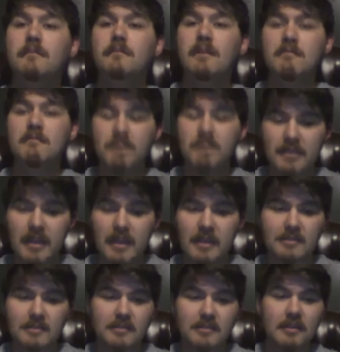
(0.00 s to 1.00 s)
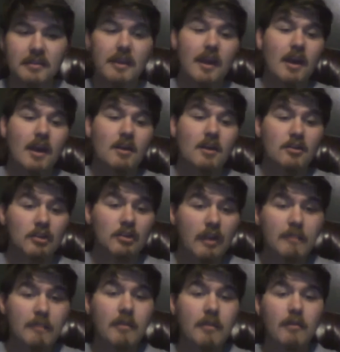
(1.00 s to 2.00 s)
but yes,
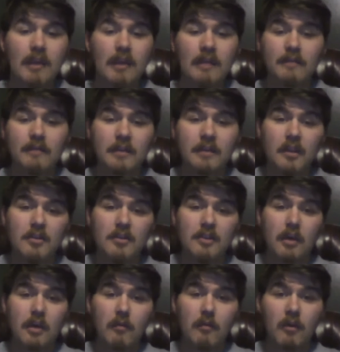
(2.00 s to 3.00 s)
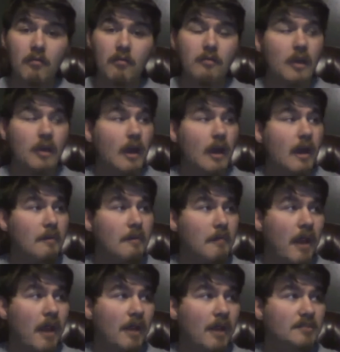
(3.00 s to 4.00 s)
let me know what kind of videos y'all want. I'm
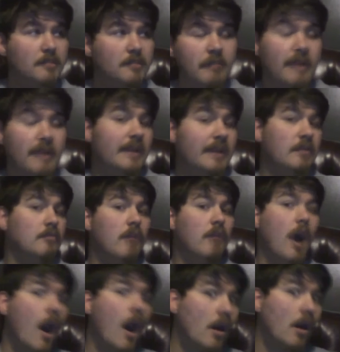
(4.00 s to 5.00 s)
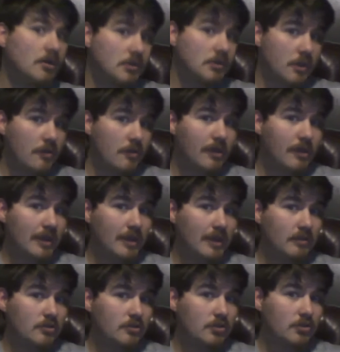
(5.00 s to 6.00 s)
actually planning on also
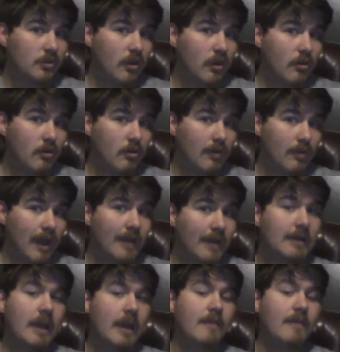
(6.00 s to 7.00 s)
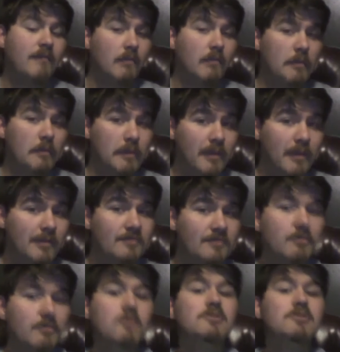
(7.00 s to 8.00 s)
getting the Sword Art Online game for the P S
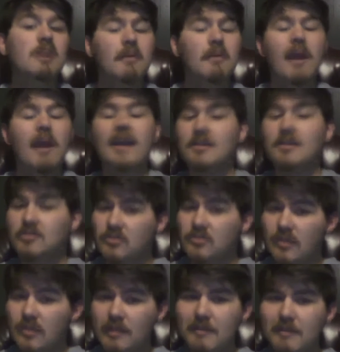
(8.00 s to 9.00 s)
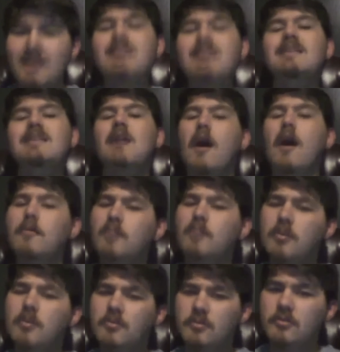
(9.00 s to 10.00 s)
four so that way I can stream it and then
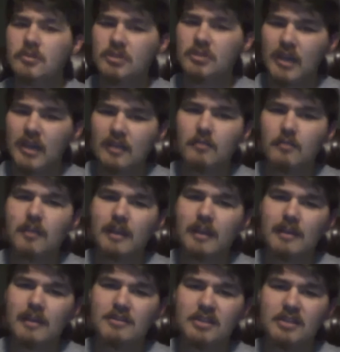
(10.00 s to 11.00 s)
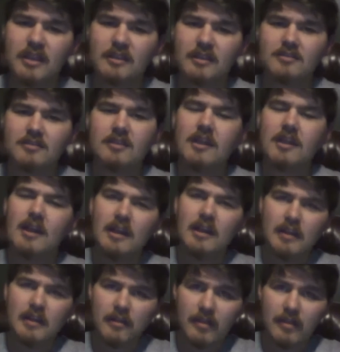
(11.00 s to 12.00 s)
upload it to the channel when I get a chance.
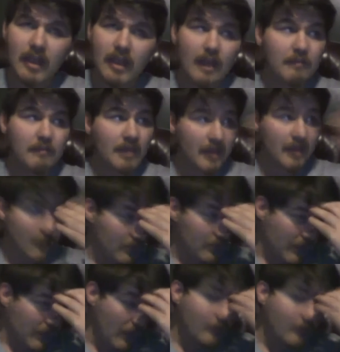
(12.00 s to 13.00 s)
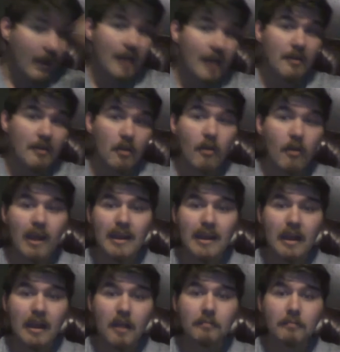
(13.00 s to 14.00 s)
Another game that now that I know I
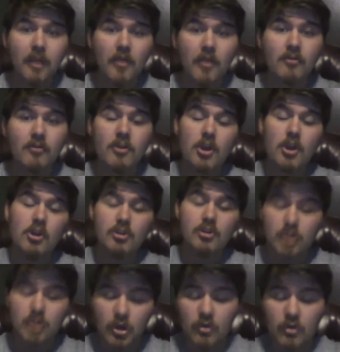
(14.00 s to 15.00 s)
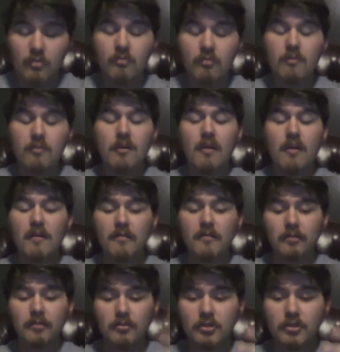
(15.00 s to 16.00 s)
can upload to
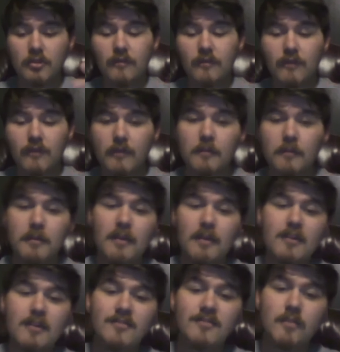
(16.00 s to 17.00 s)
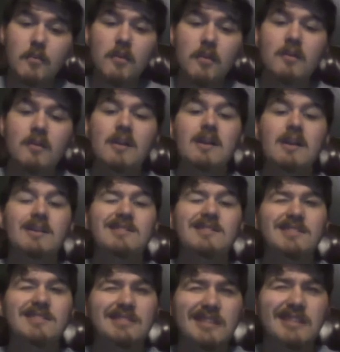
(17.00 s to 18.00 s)
YouTube from the P S four,
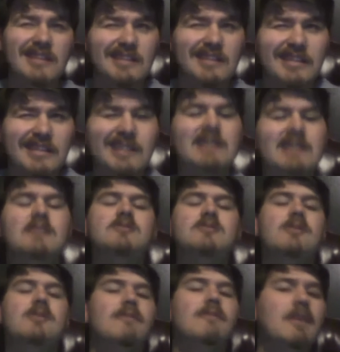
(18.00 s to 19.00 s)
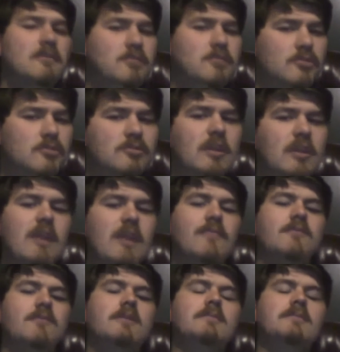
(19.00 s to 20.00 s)
just uncut, so I've got to choose
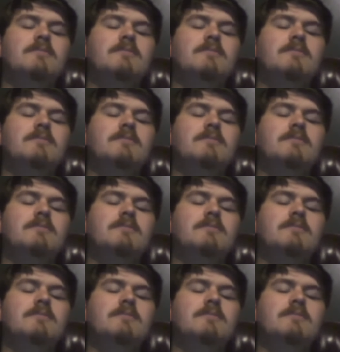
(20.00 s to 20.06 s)
carefully,